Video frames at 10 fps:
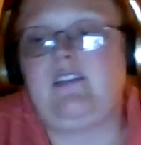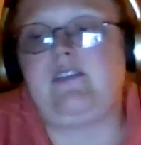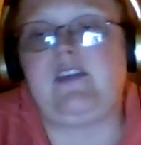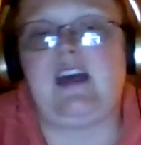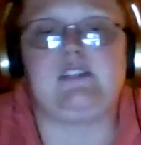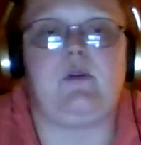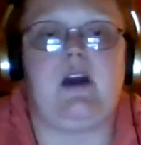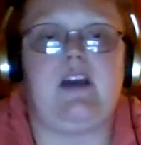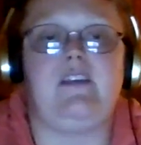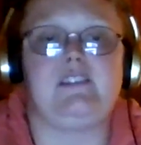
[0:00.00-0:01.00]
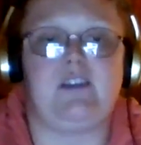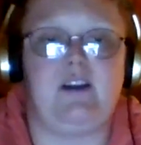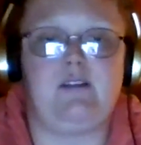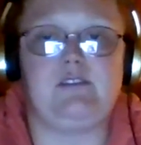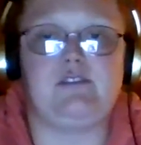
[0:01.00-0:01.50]
that's why this
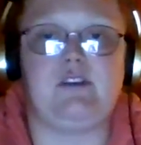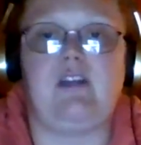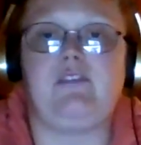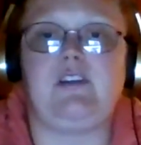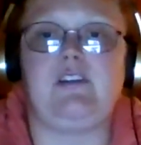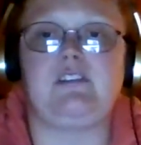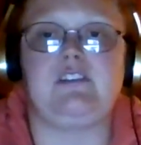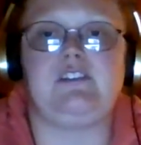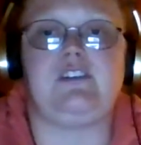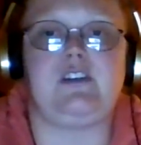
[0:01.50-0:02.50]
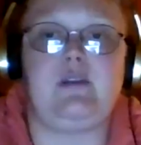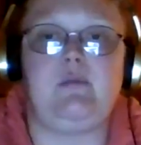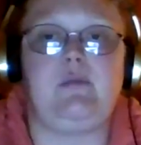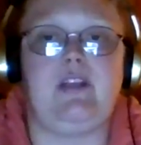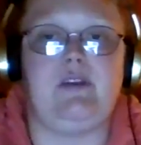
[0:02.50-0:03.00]
card was drawn for you, is because you're
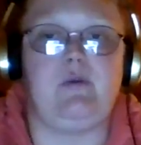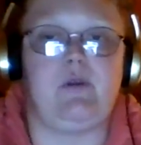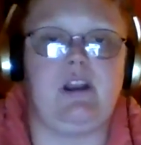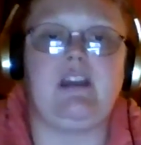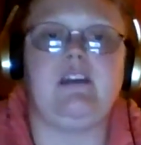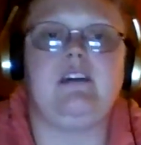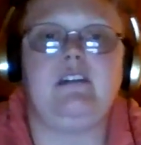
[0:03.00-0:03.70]
completely worried.